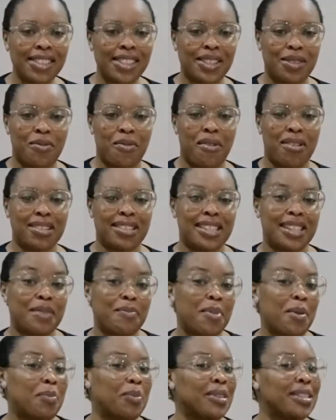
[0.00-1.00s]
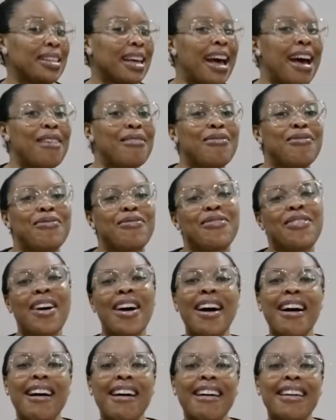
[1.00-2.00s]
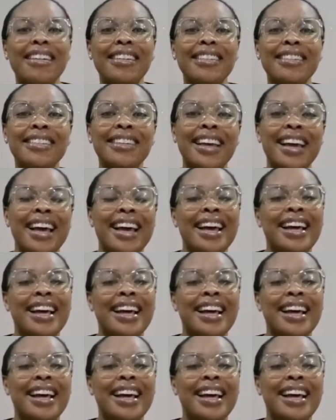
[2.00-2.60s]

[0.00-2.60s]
She wants the people to have fun.